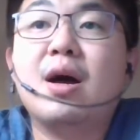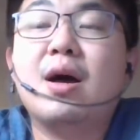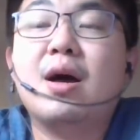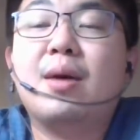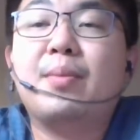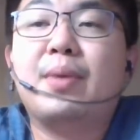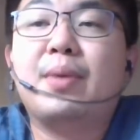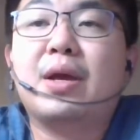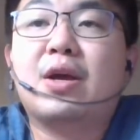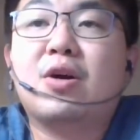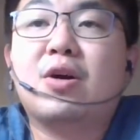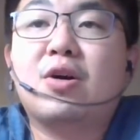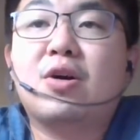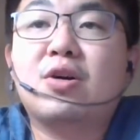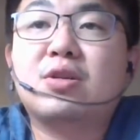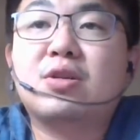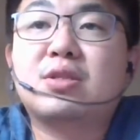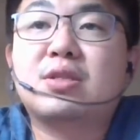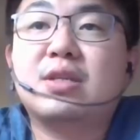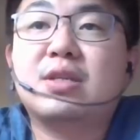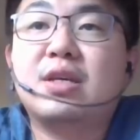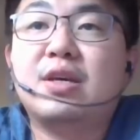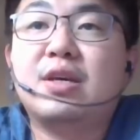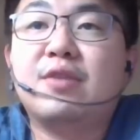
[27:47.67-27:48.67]
because
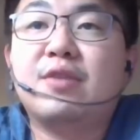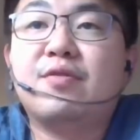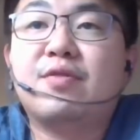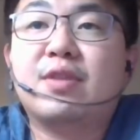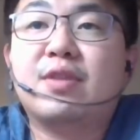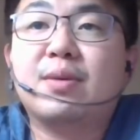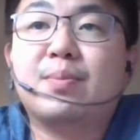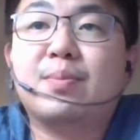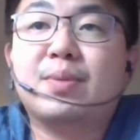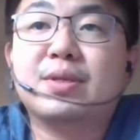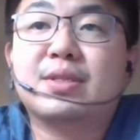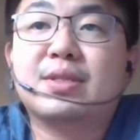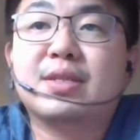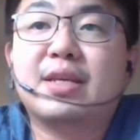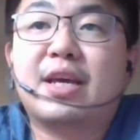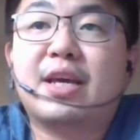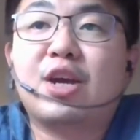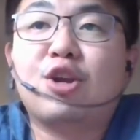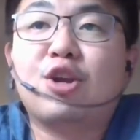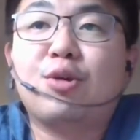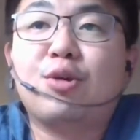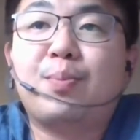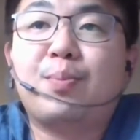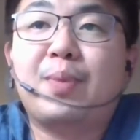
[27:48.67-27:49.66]
if the person
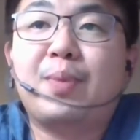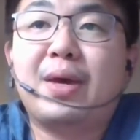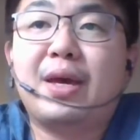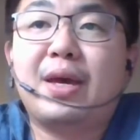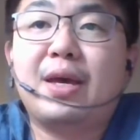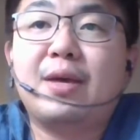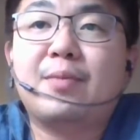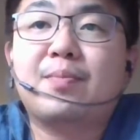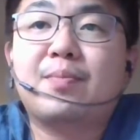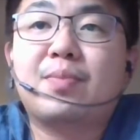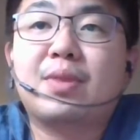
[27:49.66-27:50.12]
cannot pay,